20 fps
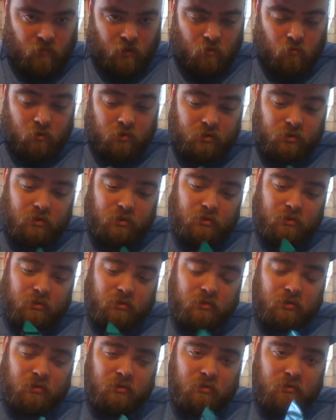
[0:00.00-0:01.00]
which
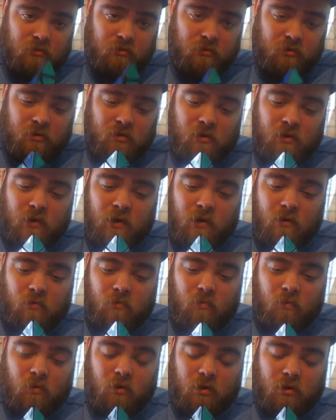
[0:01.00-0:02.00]
is
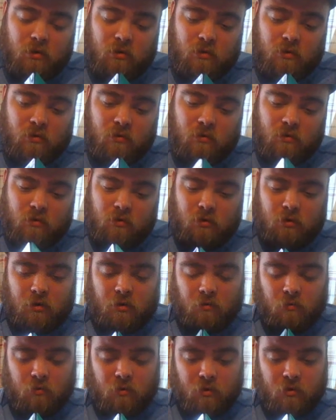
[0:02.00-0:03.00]
one of
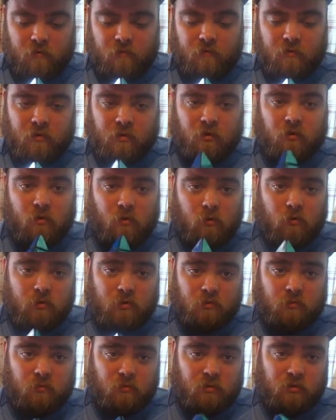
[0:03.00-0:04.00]
the
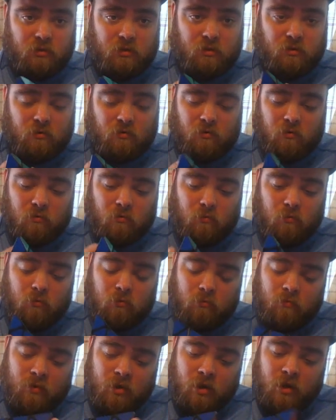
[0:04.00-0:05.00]
coolest ones, or
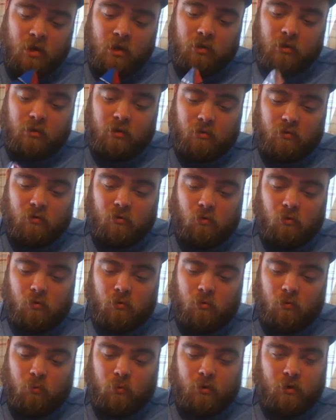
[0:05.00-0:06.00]

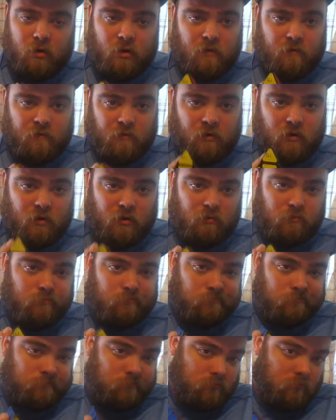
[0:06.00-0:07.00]
cool, different
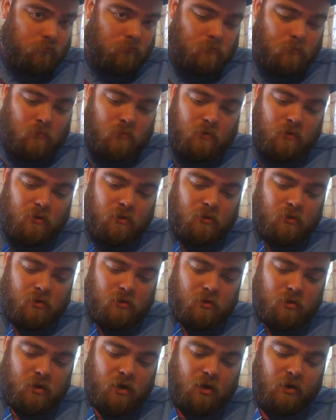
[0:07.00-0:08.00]

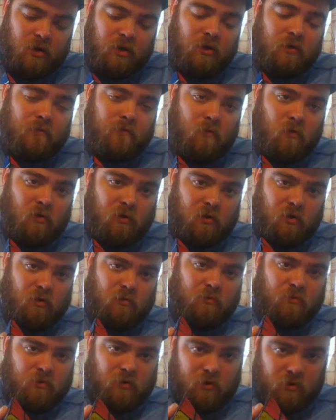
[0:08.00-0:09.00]
idea for a
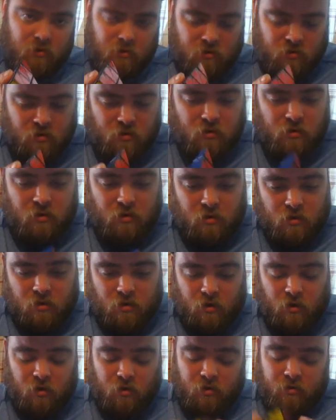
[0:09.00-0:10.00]
cuboid,
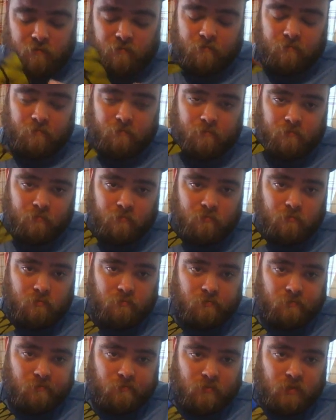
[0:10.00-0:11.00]
or a
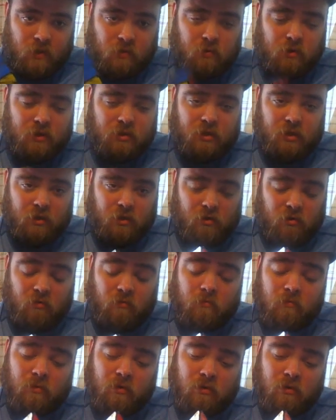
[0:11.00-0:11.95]
twisty cube.